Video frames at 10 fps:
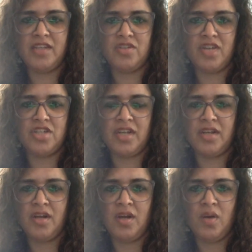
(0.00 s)

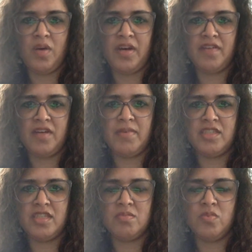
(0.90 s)
stretching, whatever,
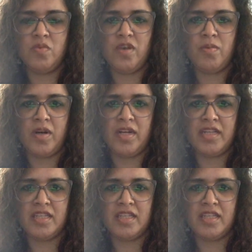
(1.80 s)
but just move your body.